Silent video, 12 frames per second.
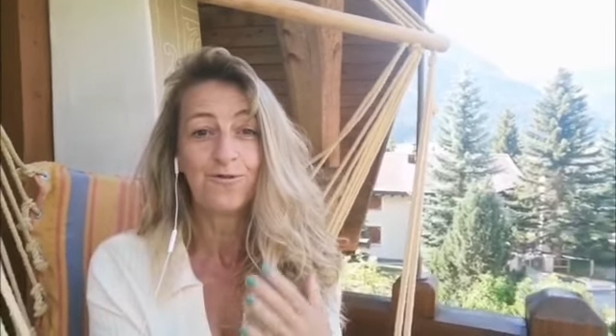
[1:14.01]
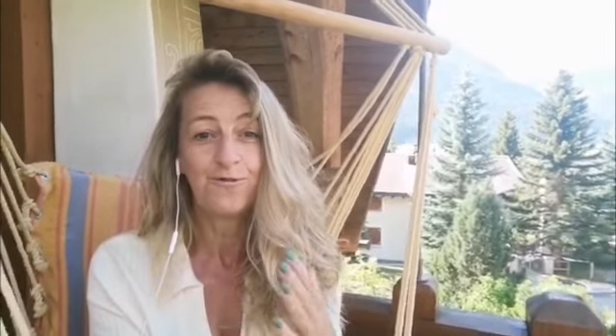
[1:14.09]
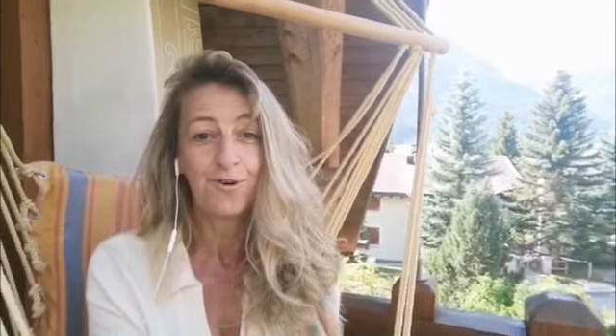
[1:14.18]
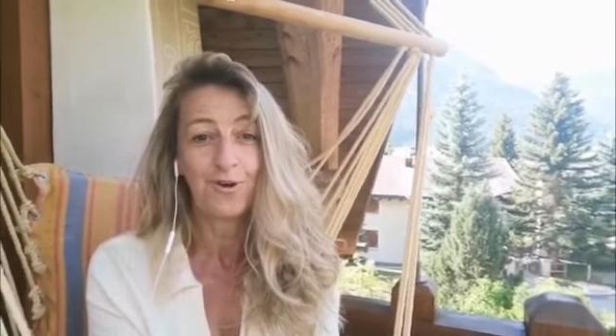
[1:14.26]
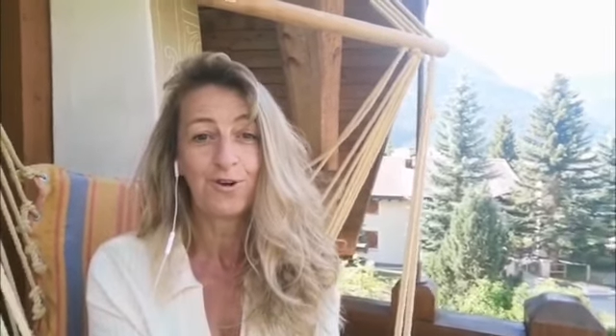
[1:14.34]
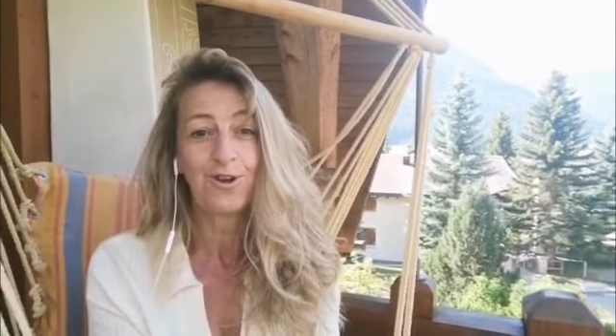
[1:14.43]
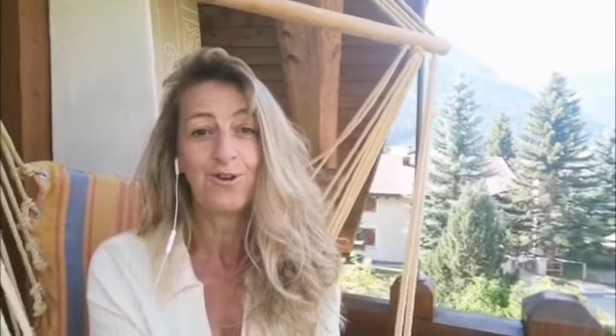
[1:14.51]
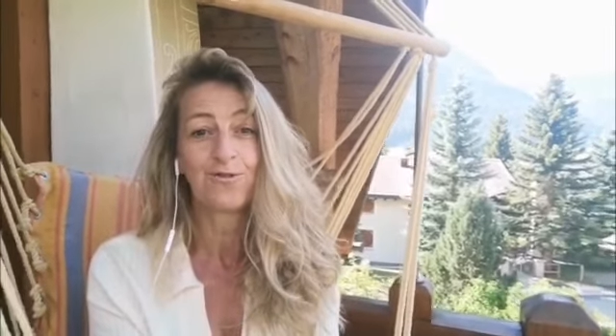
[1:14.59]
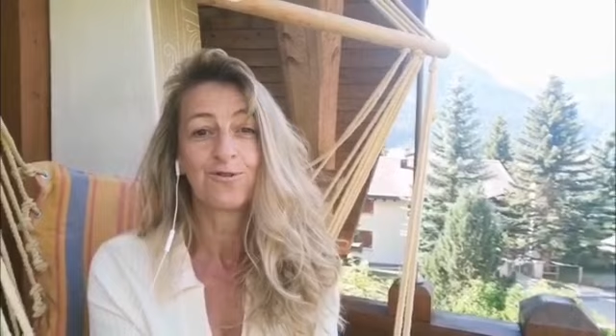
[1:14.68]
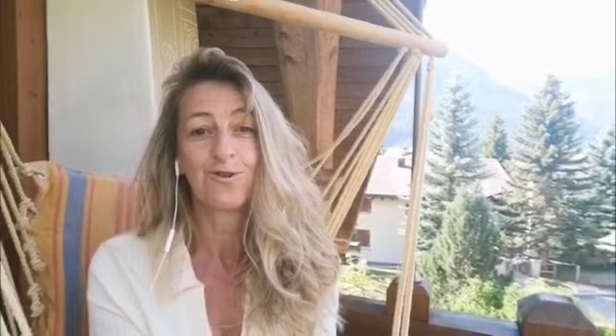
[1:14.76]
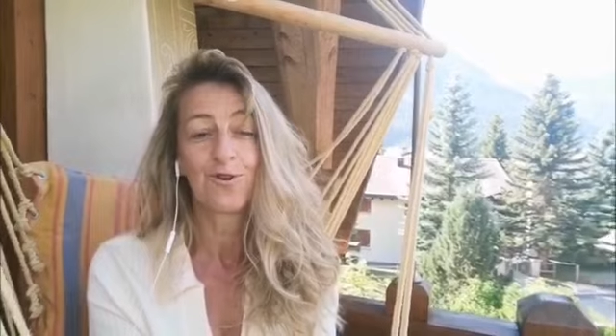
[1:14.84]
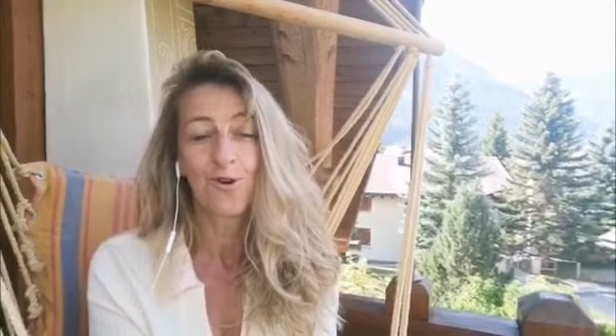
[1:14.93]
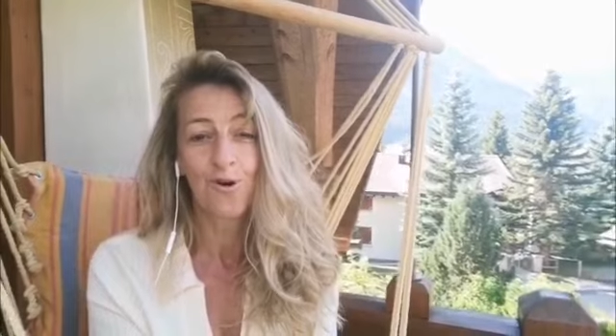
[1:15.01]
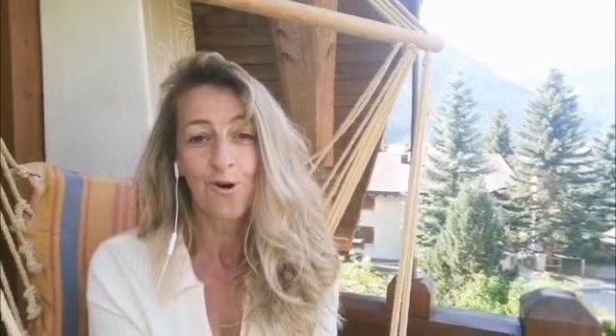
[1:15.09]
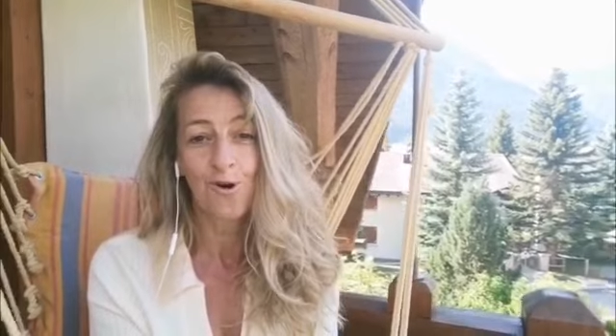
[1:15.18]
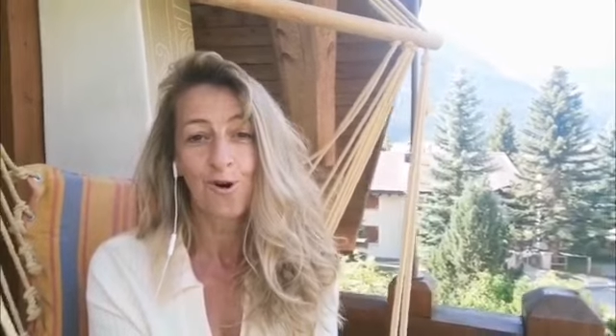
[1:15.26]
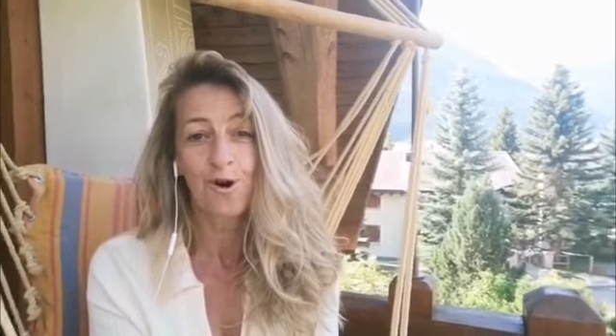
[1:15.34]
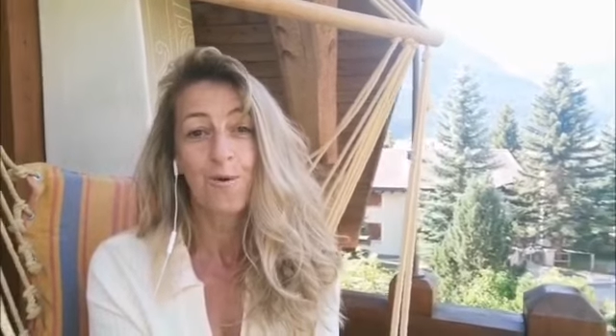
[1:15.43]
follow your
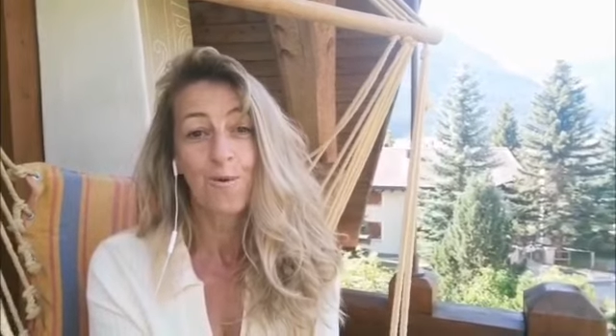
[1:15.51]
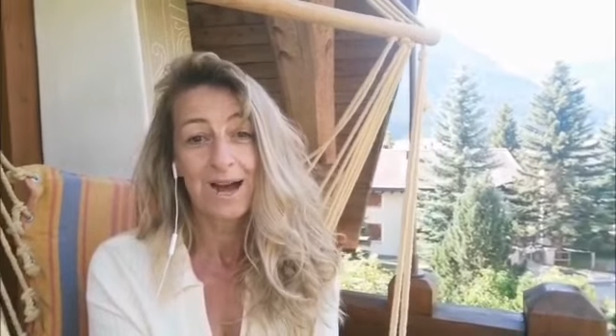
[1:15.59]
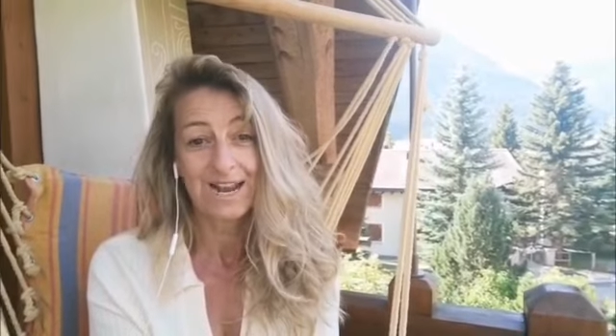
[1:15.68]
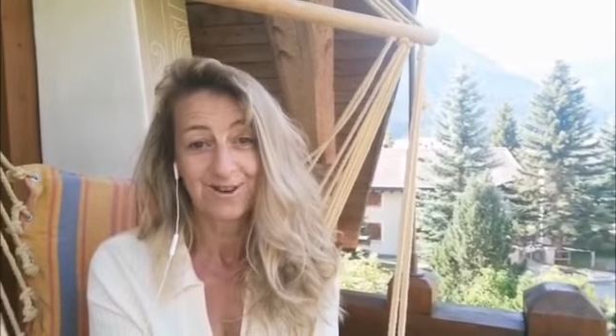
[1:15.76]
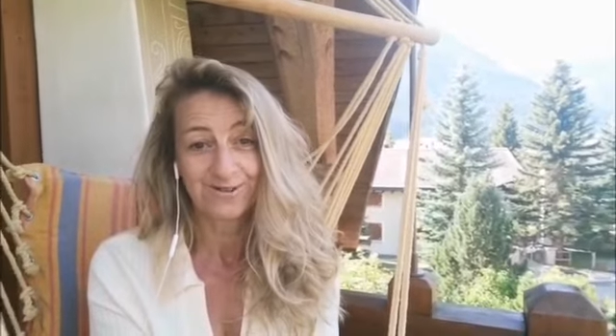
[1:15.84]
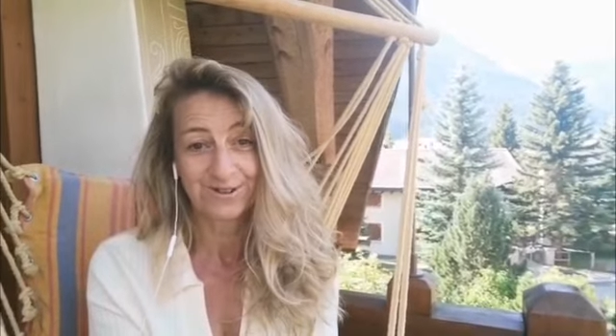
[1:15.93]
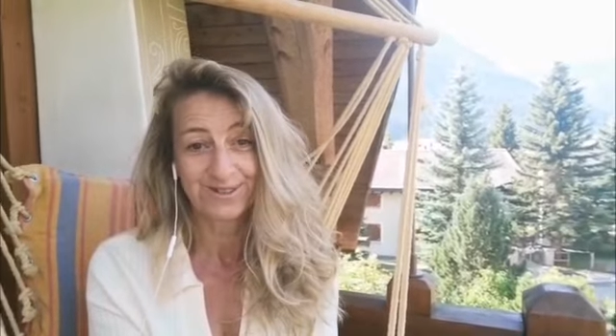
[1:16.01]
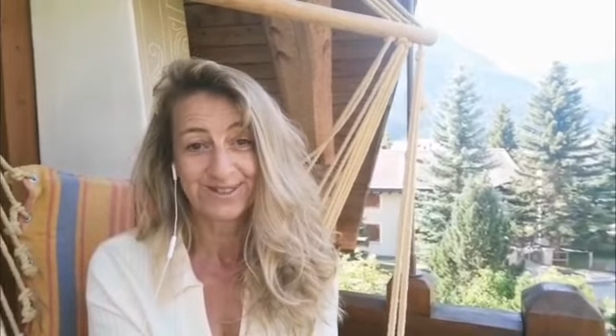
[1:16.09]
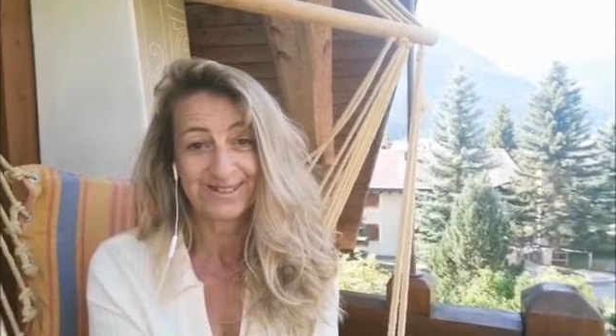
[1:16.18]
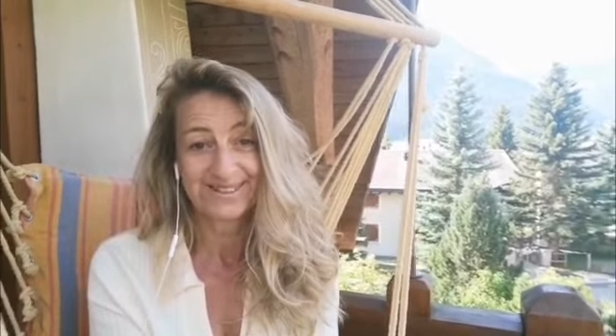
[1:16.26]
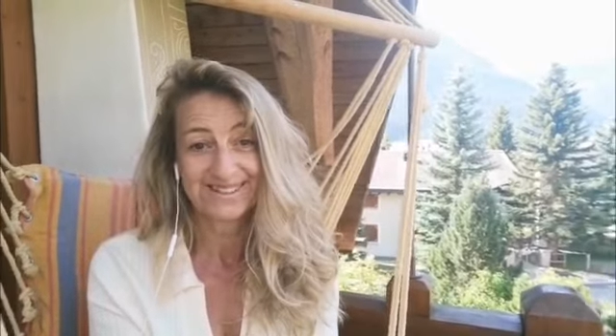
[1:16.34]
core values.